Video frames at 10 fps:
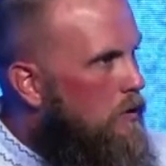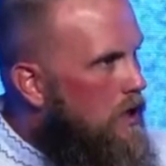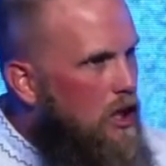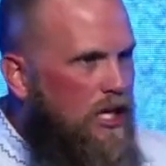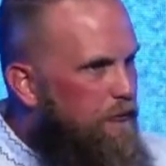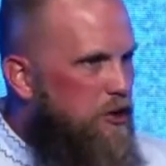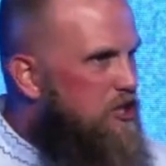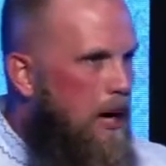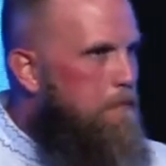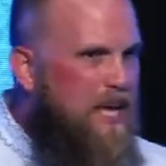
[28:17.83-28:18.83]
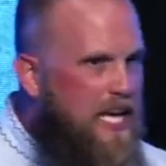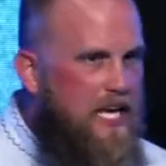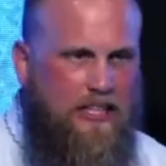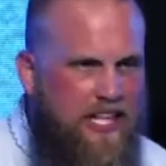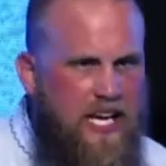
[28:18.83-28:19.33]
We looking for some
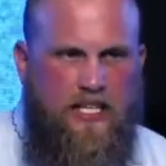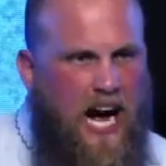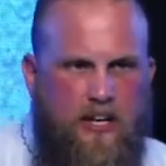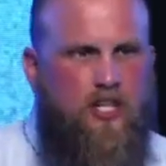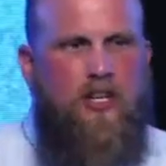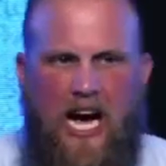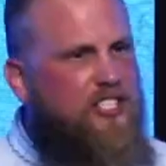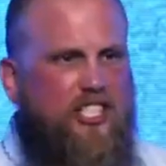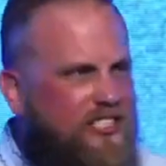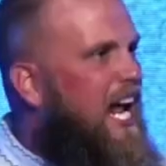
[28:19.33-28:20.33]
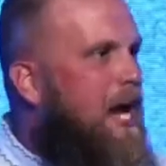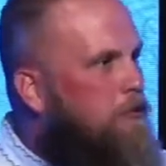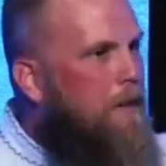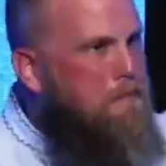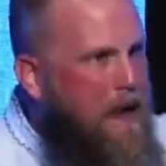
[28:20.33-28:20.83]
big thing God do. God's just
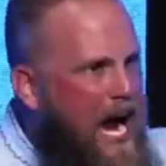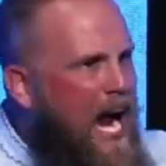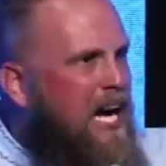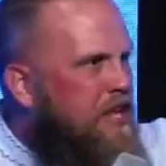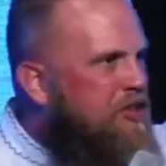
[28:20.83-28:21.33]
saying, remain